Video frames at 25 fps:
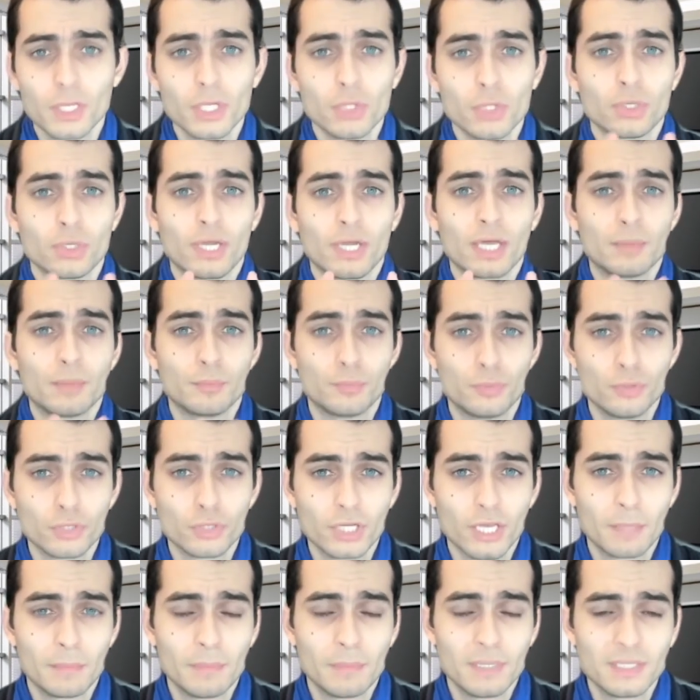you can
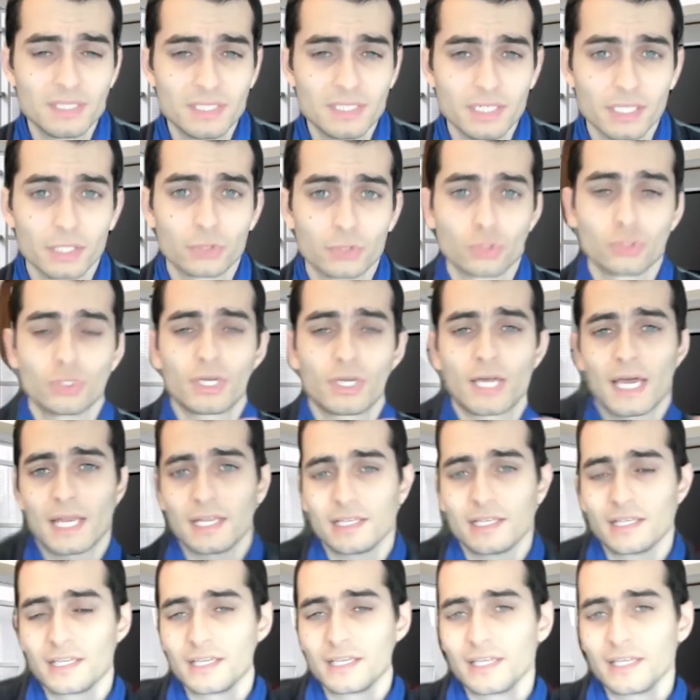book a meeting to the calendar